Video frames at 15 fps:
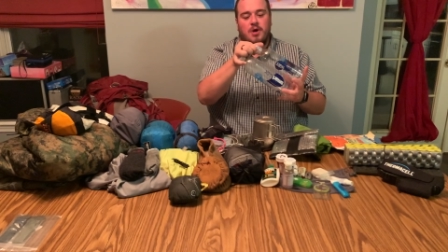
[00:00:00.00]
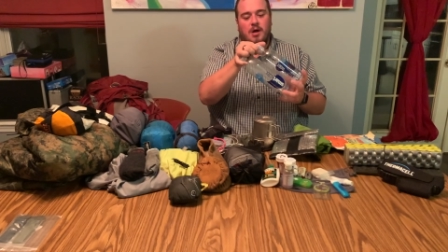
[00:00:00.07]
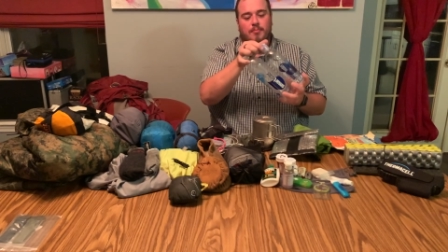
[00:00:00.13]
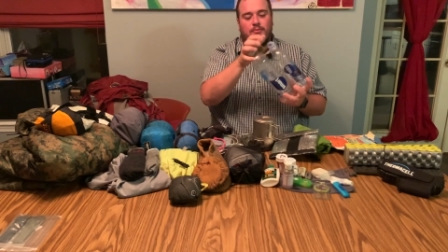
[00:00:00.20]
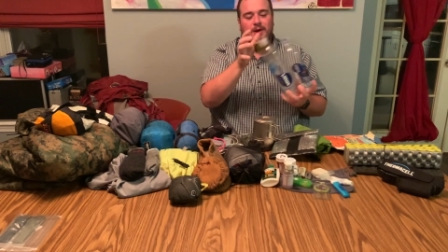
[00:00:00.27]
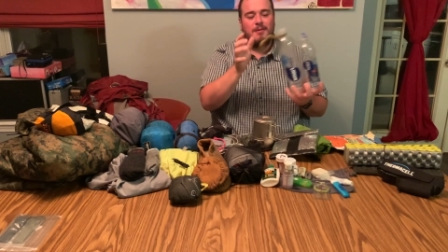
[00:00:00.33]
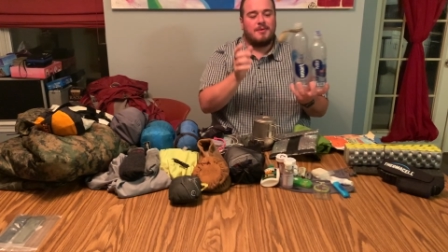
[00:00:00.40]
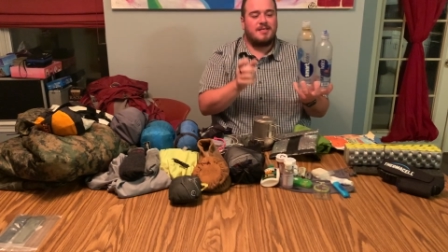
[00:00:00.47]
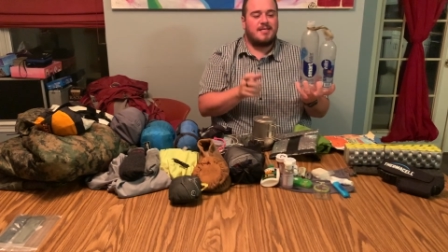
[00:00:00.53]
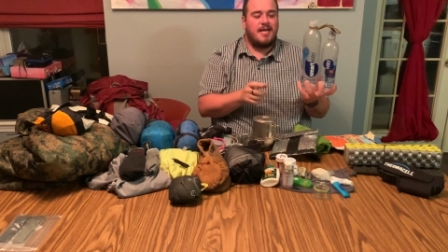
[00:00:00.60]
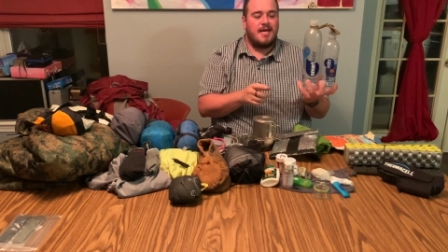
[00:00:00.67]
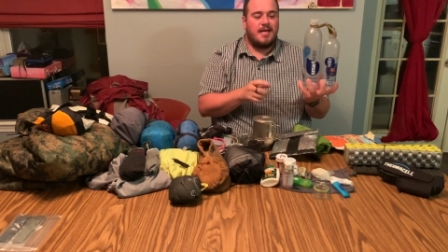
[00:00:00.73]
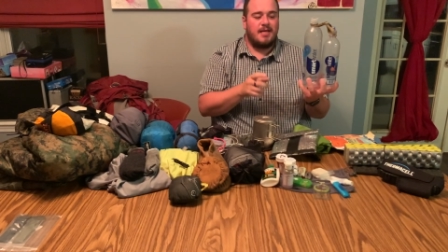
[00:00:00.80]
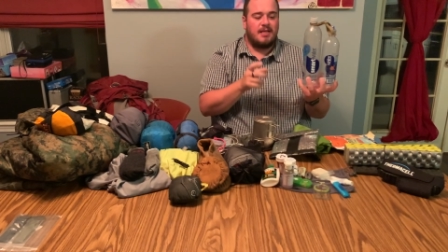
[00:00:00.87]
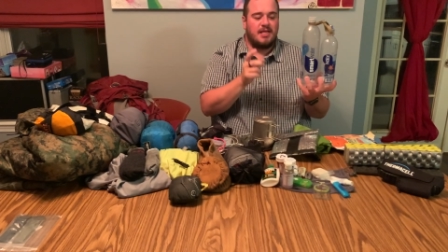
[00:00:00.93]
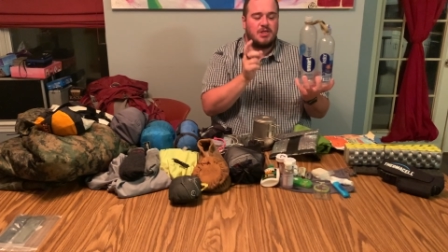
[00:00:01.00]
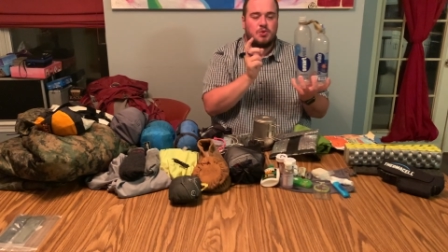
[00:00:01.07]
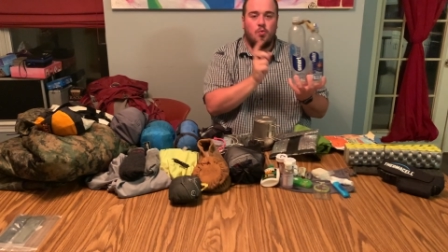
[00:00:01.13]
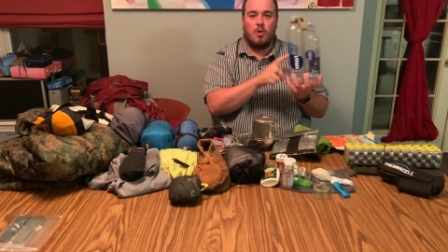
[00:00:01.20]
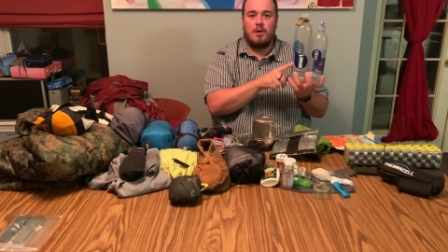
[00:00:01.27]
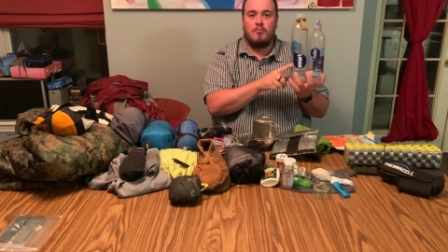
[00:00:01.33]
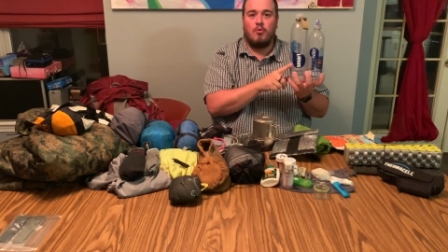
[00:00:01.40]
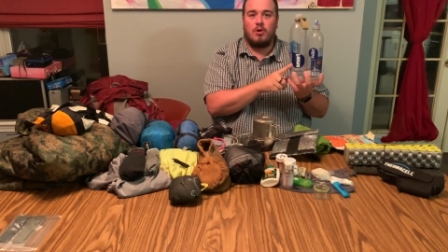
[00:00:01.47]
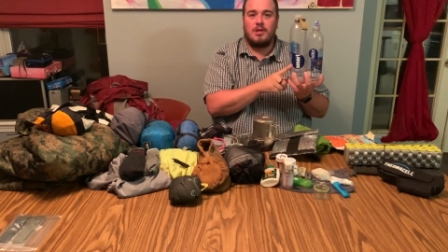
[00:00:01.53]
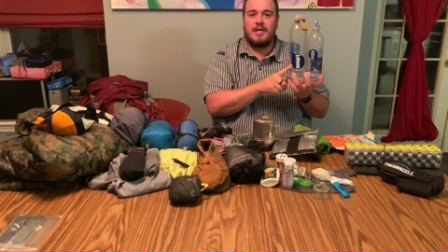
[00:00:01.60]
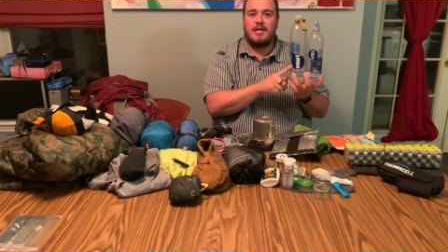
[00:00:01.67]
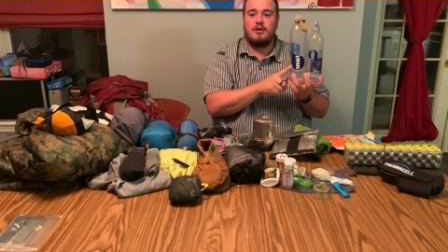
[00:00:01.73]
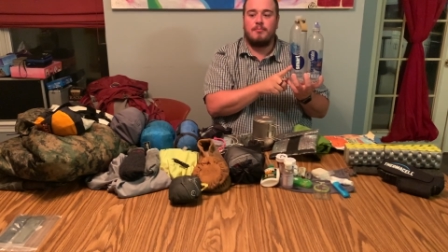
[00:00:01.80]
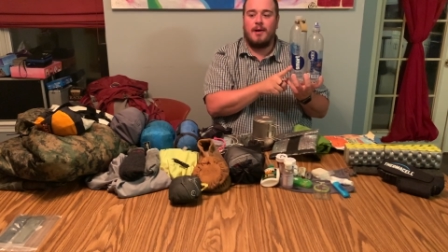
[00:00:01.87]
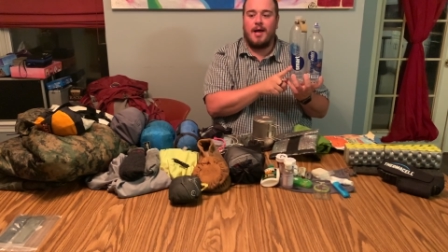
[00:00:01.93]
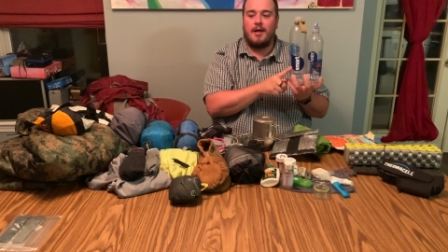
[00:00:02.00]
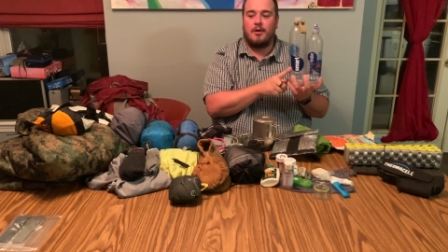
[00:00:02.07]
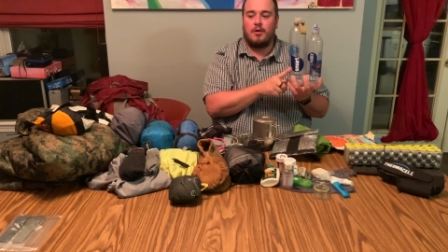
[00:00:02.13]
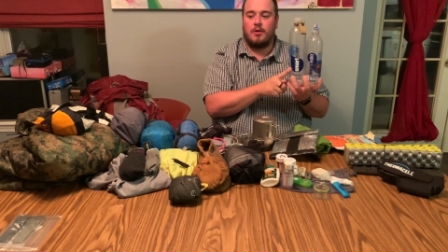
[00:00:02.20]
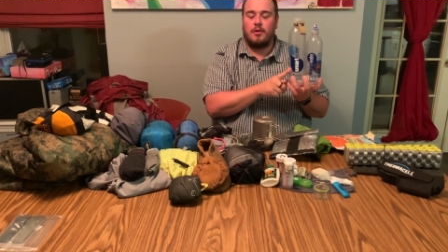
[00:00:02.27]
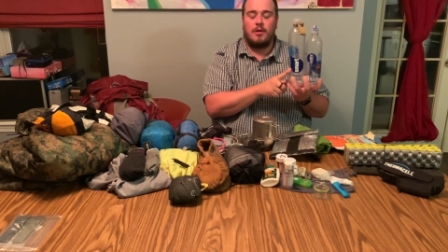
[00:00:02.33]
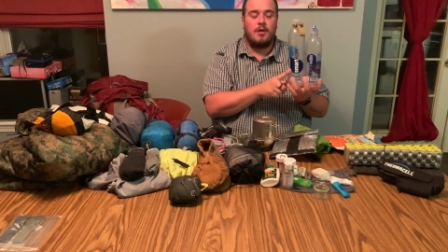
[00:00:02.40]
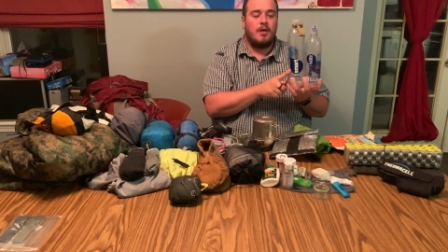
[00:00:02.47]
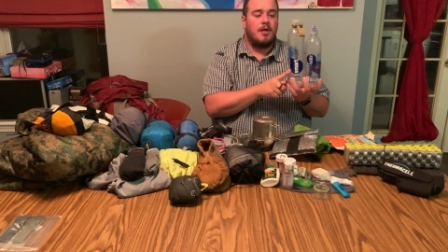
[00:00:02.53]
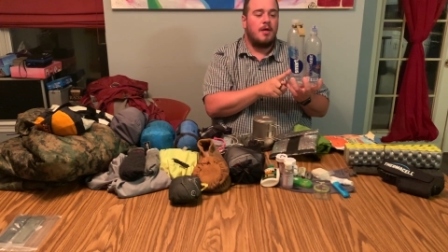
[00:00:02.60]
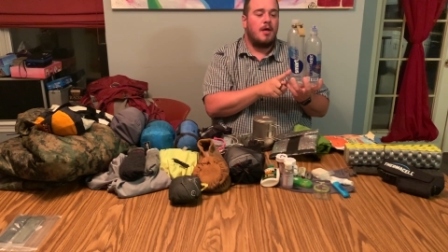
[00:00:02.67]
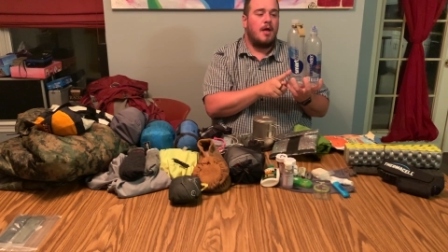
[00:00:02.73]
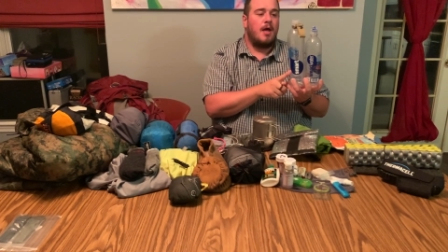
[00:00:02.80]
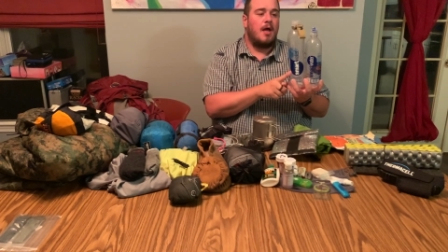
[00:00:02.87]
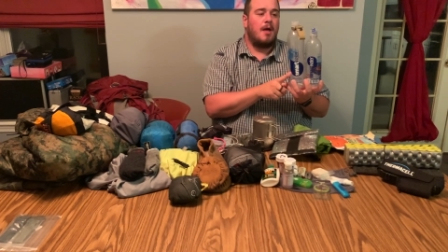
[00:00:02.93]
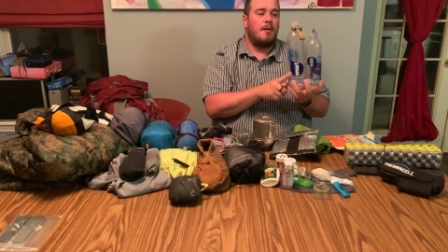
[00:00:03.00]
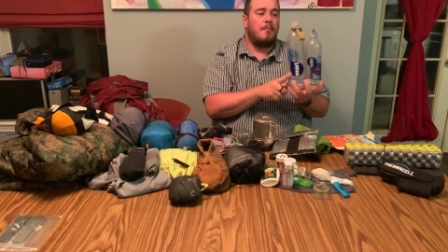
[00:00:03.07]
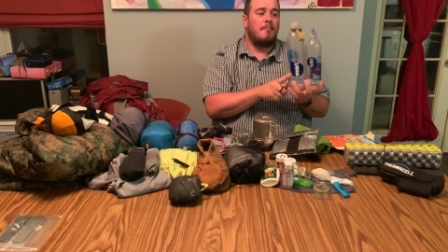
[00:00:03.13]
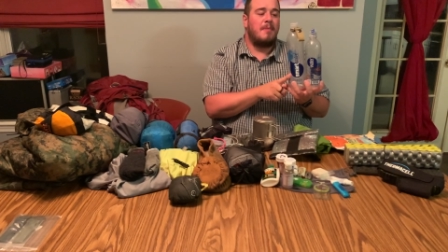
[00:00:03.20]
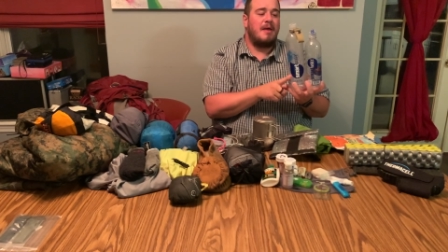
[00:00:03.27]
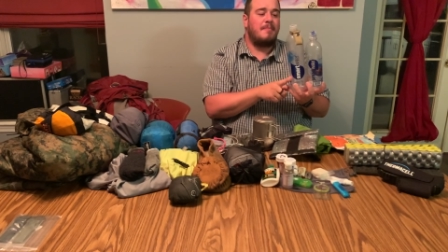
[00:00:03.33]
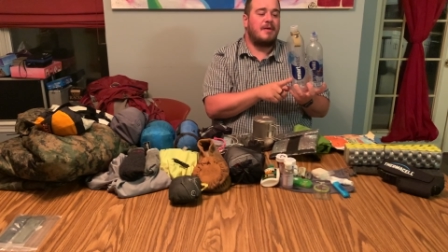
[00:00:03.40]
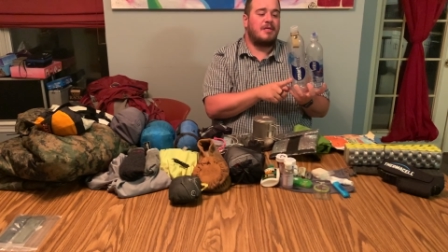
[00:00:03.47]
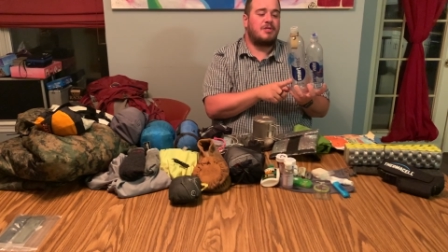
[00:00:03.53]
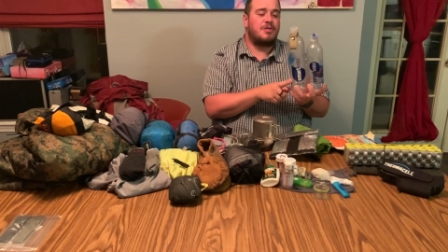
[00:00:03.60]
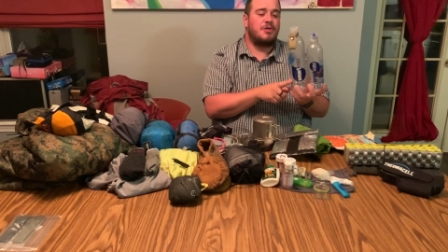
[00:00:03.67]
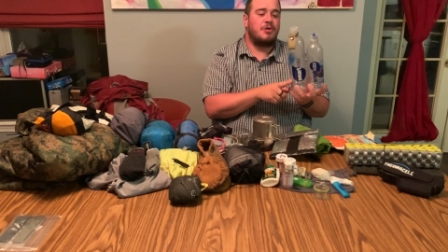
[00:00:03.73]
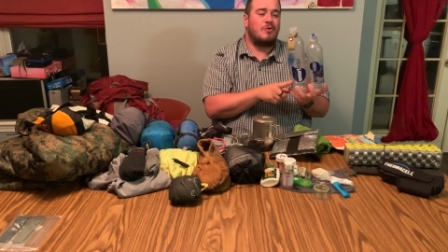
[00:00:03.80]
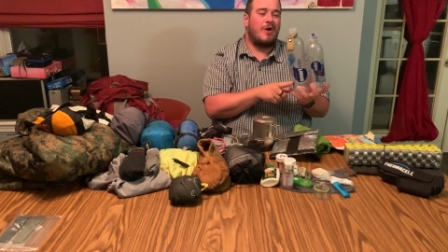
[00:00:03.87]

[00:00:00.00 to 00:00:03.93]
I'll probably take at least one more liter bottle, maybe two.